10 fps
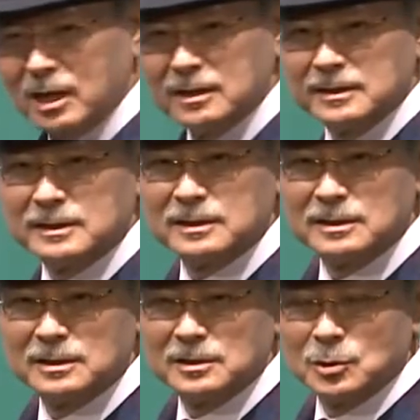right?
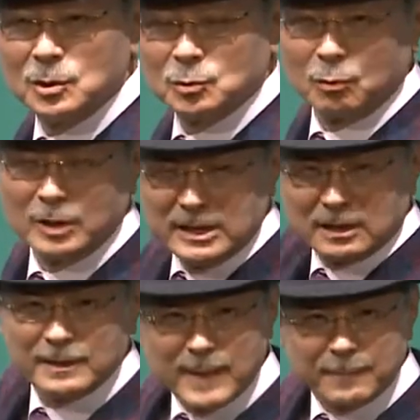
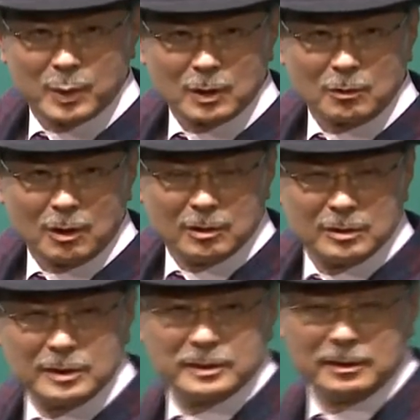Only this hub is
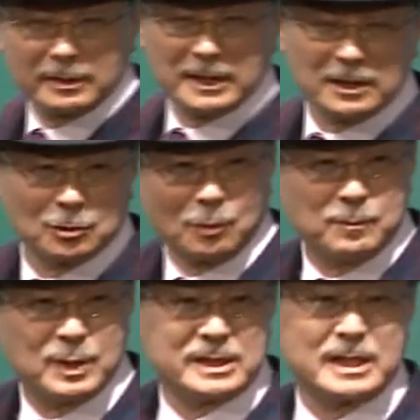going to make money and the
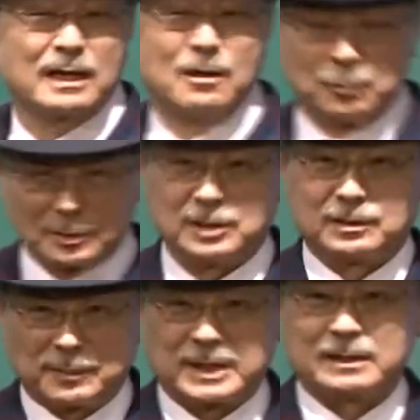rest will
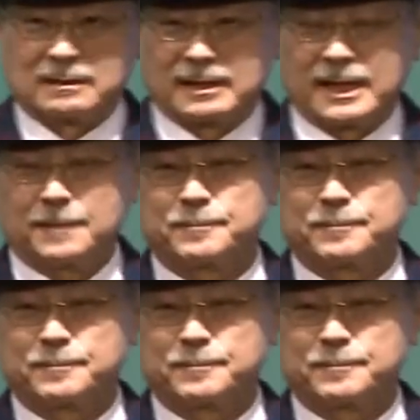die out.